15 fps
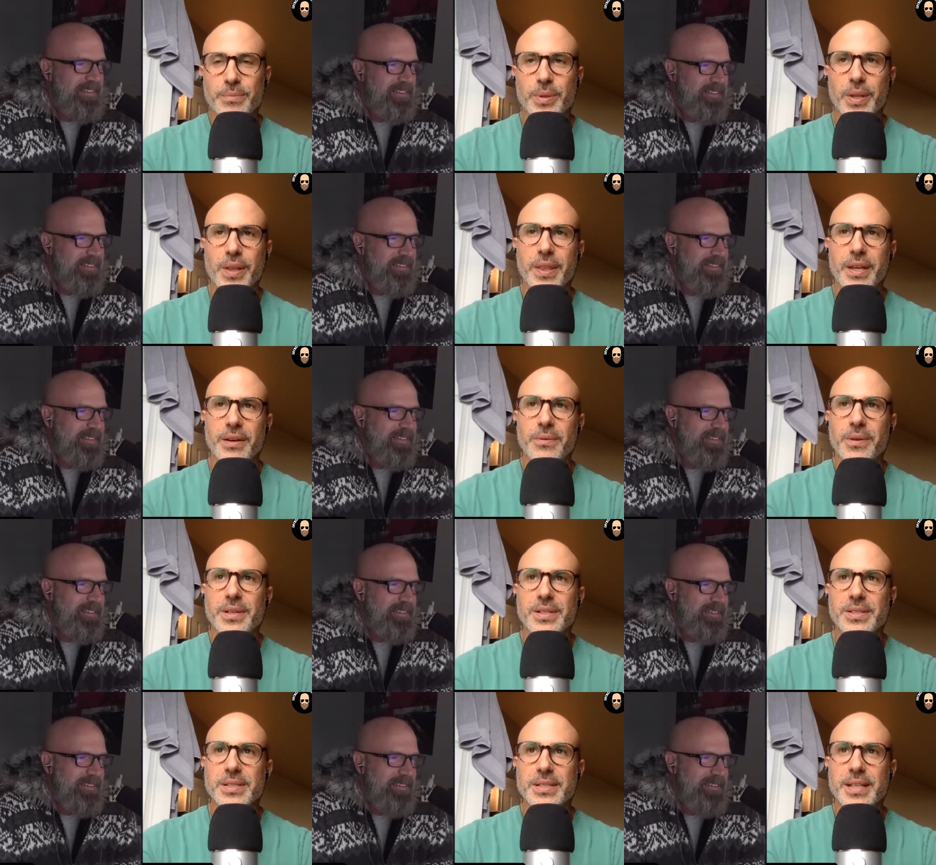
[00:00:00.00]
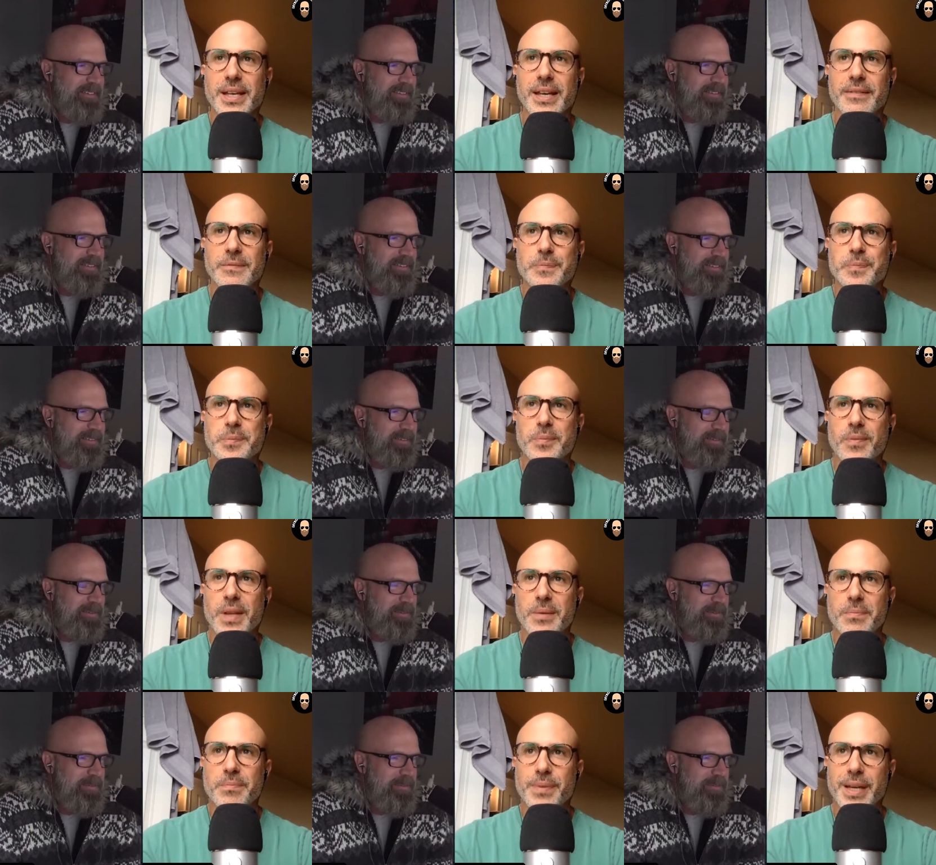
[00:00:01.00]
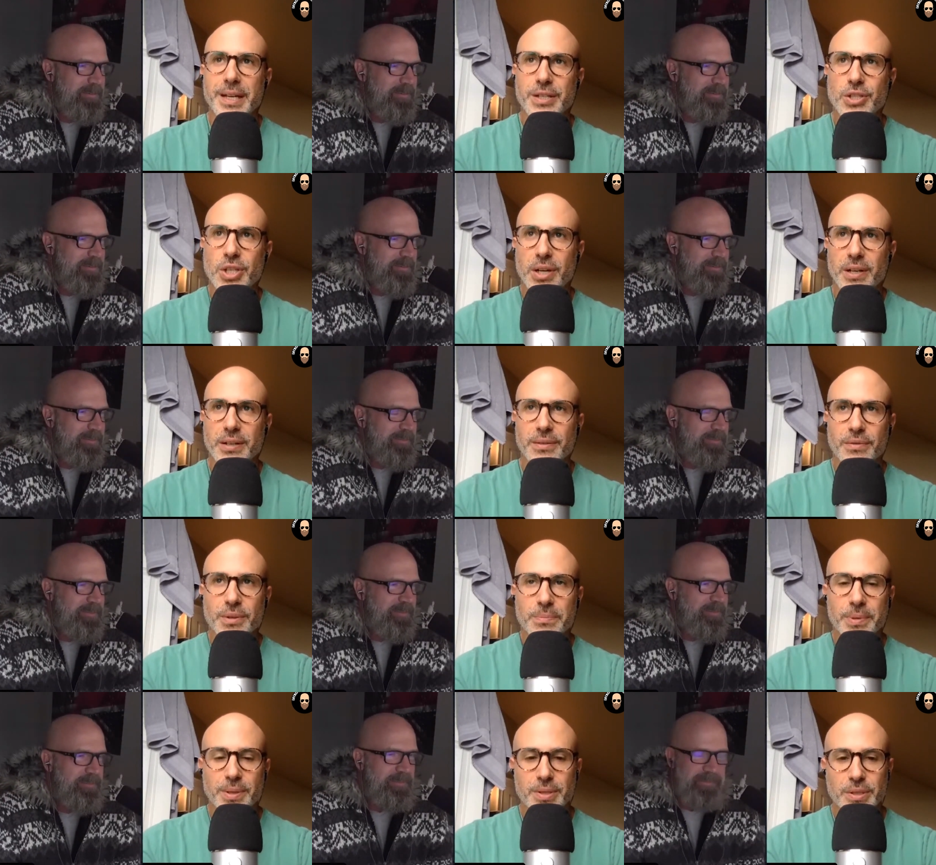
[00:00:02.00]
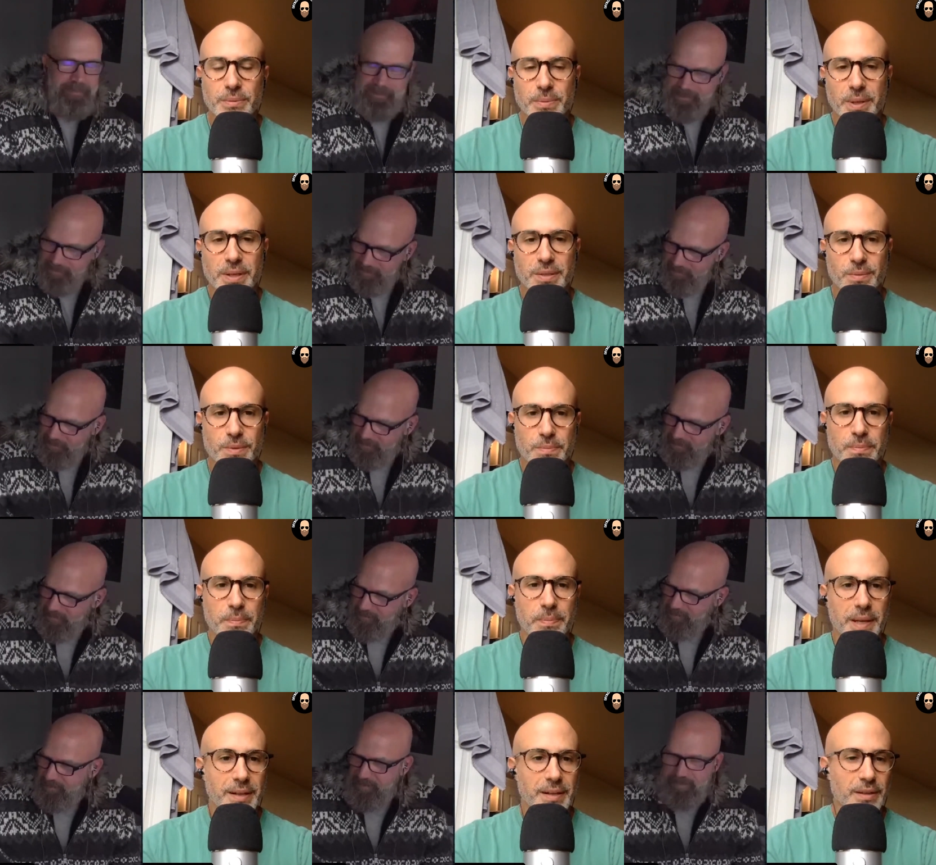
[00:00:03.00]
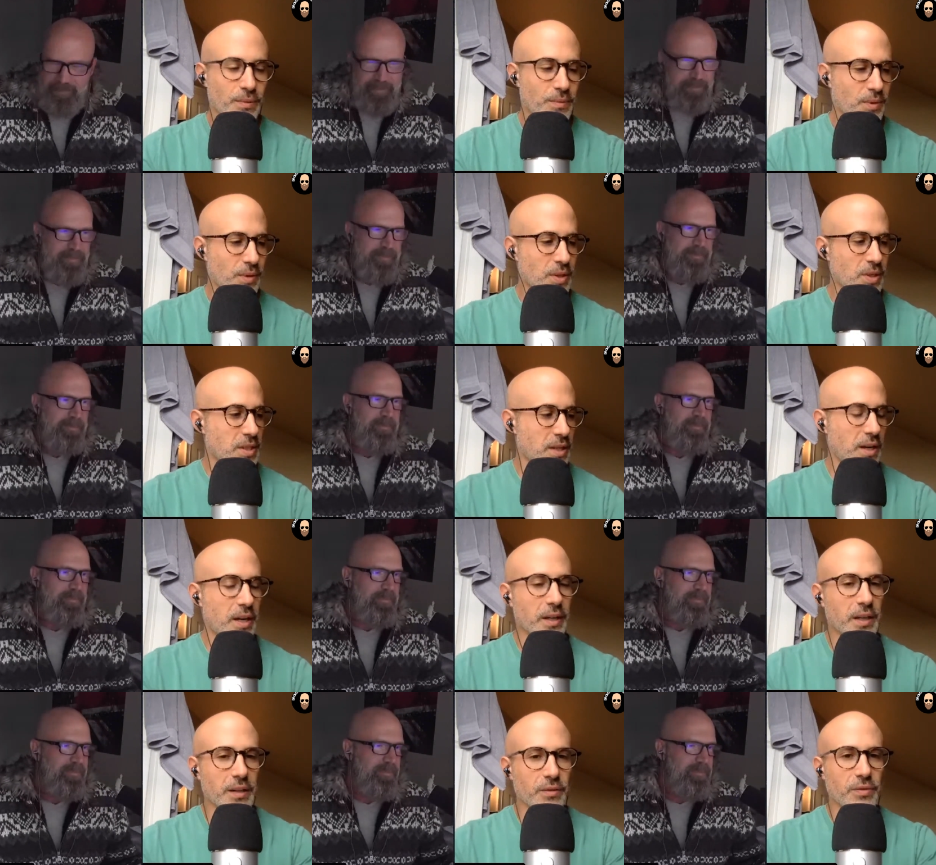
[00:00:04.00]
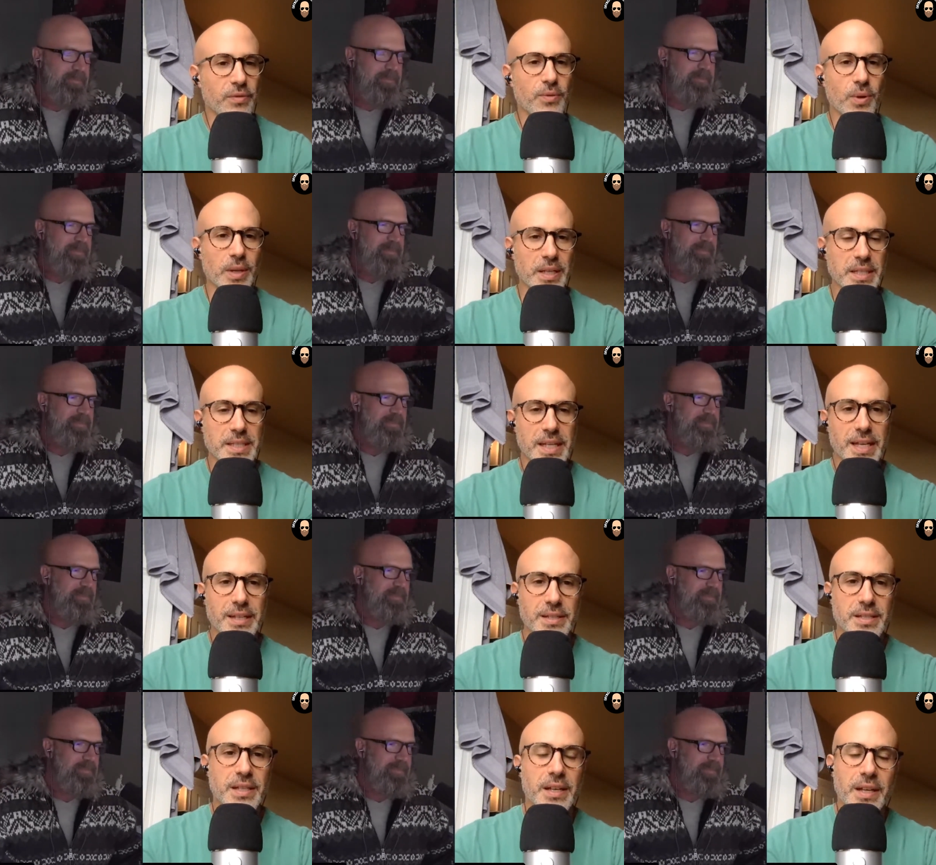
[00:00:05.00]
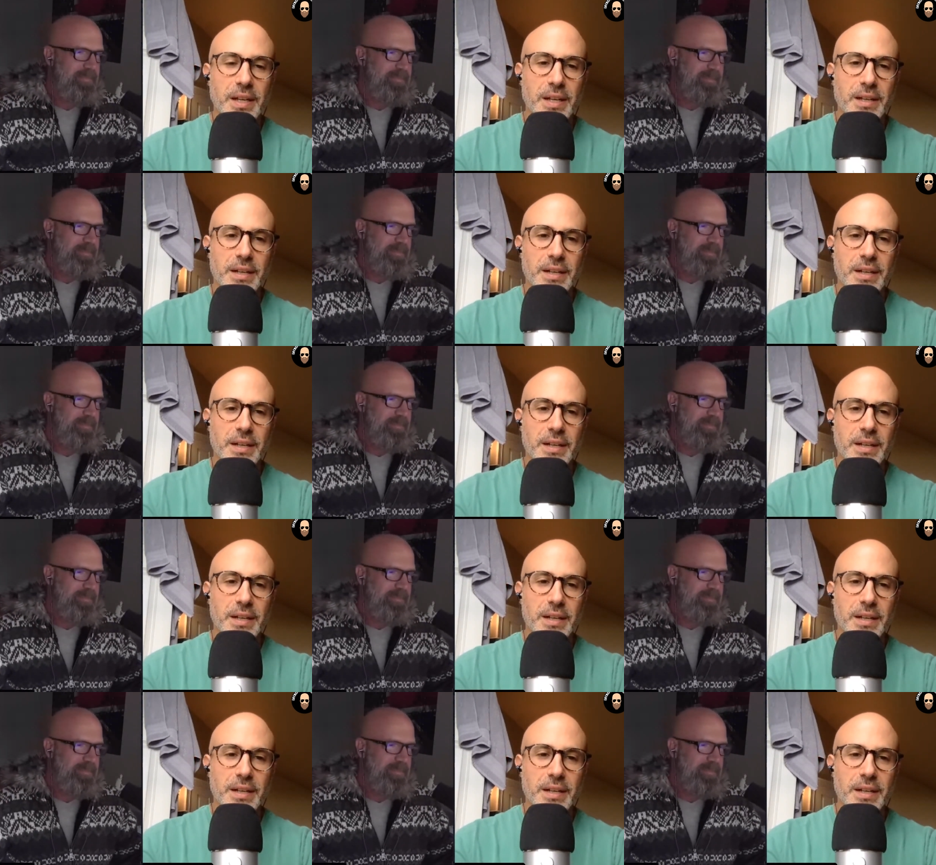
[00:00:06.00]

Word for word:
Speaker 1: But the thing was, is that a big chunk of the purchase price was paid in Aurora stock at 40 cents.